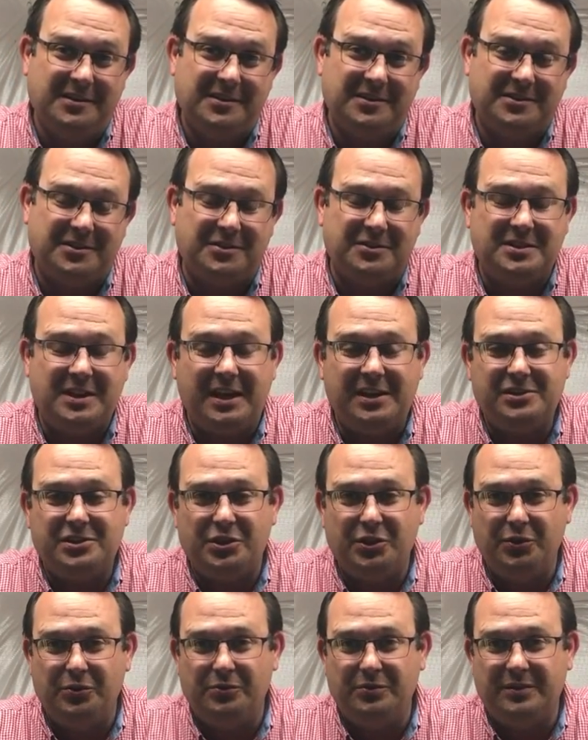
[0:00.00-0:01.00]
So stay
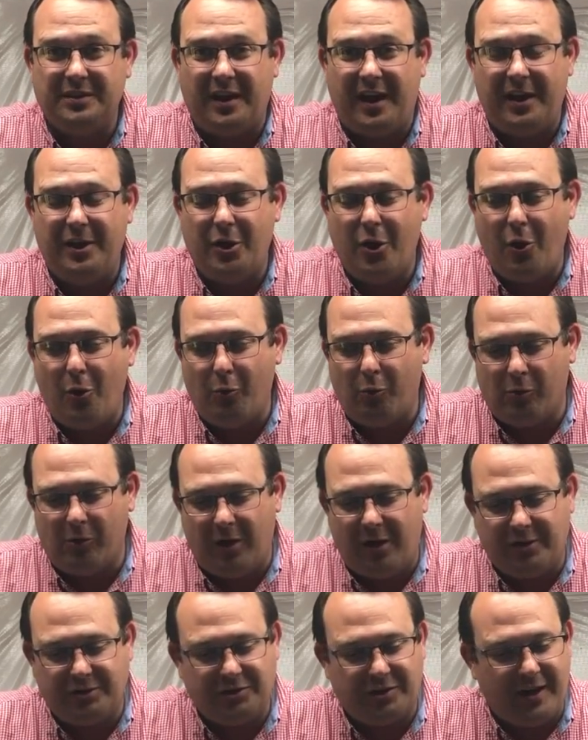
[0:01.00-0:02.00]
tuned. I know we're
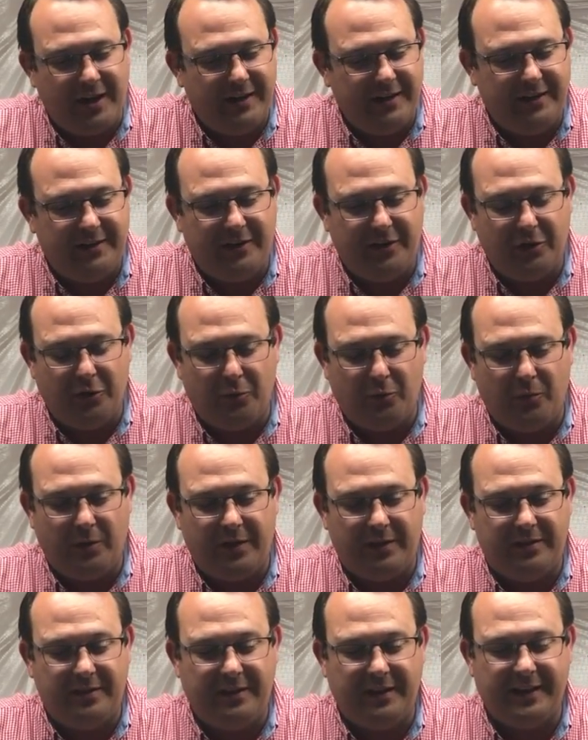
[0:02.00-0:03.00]
all trying to deal
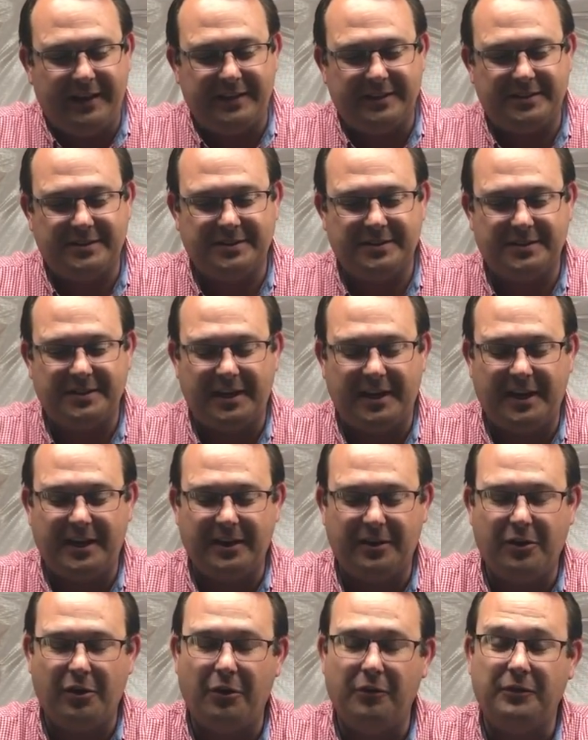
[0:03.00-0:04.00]
with this
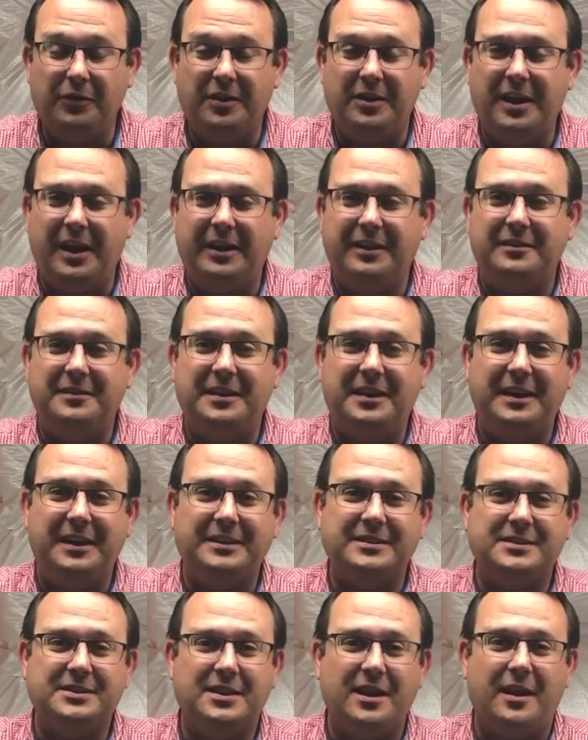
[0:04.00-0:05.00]

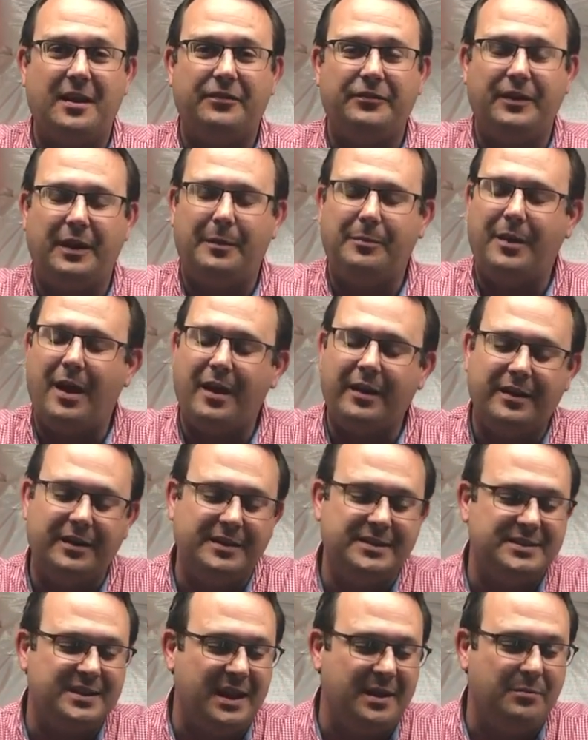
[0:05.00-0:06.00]
COVID-19 stuff, and I'm not going
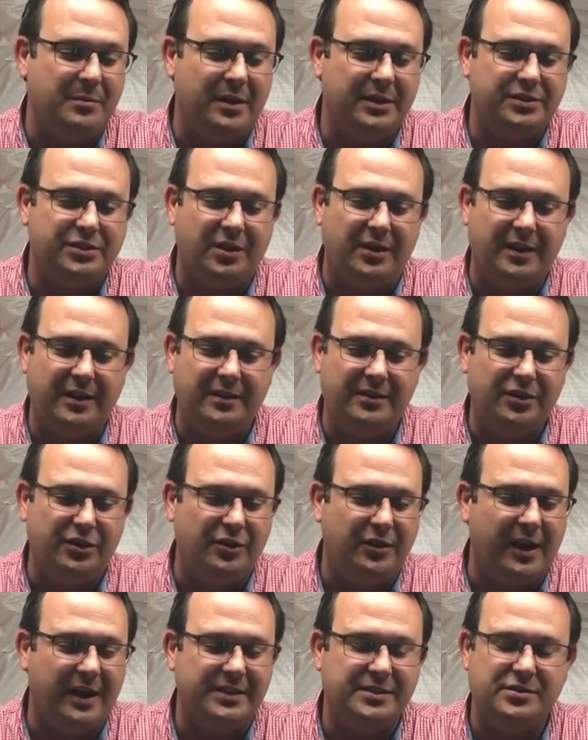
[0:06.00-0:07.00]
to say much on it. You
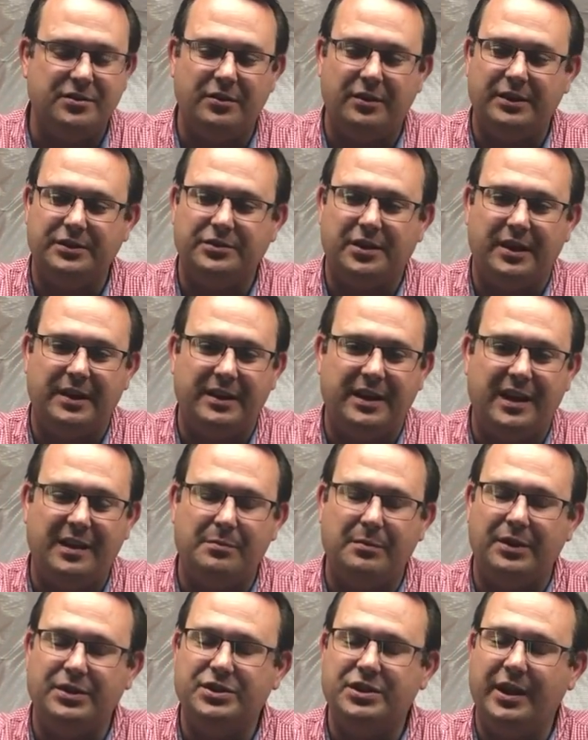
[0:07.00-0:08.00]
guys know I try to keep
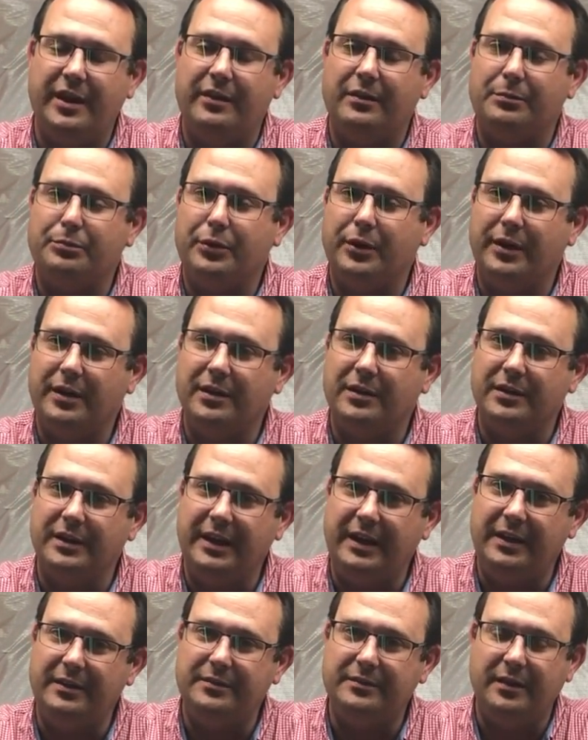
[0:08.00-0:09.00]
my channel pretty
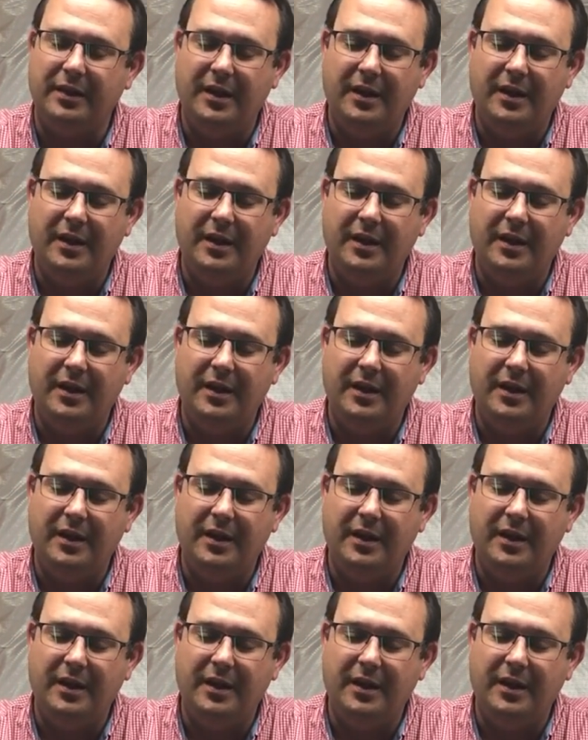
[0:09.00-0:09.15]
clean